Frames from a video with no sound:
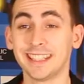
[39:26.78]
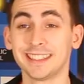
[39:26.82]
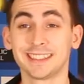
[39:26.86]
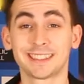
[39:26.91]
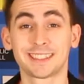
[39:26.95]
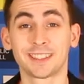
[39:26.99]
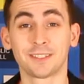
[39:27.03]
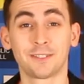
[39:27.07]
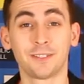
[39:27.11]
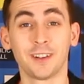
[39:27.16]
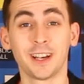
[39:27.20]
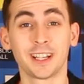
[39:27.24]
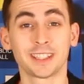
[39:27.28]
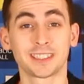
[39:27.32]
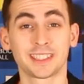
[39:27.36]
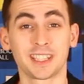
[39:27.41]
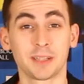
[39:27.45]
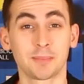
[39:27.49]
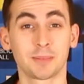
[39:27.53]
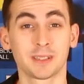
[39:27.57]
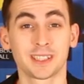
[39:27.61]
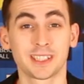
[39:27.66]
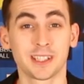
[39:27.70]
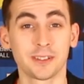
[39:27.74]
ends the first
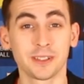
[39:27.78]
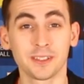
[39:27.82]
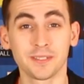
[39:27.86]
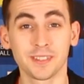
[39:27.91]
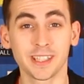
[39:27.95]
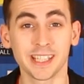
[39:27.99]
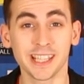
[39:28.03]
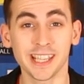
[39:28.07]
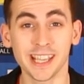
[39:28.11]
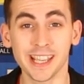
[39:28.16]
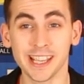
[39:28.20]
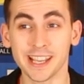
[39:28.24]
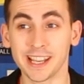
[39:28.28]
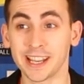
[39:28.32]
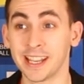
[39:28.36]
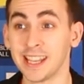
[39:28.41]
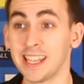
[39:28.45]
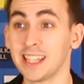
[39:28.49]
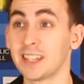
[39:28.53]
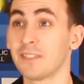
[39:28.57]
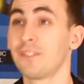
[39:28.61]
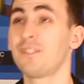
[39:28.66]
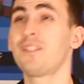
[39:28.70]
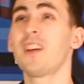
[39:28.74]
episode of the year,
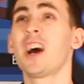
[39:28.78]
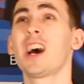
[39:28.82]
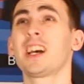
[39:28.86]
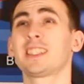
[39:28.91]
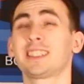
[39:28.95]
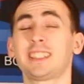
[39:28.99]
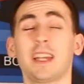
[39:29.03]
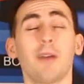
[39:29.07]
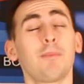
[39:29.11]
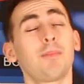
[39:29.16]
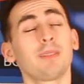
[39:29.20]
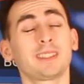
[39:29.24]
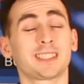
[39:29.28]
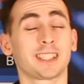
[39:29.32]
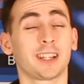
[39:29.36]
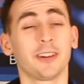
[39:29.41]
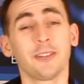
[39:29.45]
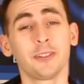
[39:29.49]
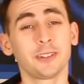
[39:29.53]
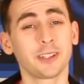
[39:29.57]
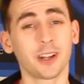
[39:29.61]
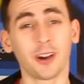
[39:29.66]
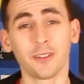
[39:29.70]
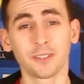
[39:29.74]
the first
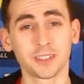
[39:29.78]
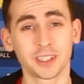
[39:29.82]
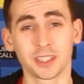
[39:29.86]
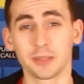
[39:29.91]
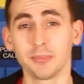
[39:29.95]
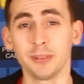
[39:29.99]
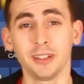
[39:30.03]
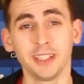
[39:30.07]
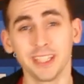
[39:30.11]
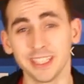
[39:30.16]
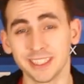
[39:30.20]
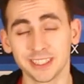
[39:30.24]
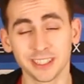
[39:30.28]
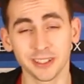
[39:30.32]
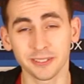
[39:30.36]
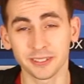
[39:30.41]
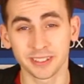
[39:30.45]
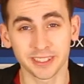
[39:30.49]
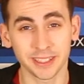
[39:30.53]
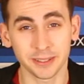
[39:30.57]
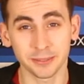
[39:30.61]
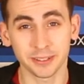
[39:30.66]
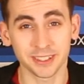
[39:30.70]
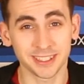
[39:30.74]
episode of the Community Show
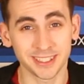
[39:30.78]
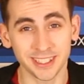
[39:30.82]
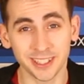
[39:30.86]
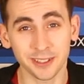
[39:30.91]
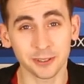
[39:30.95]
Series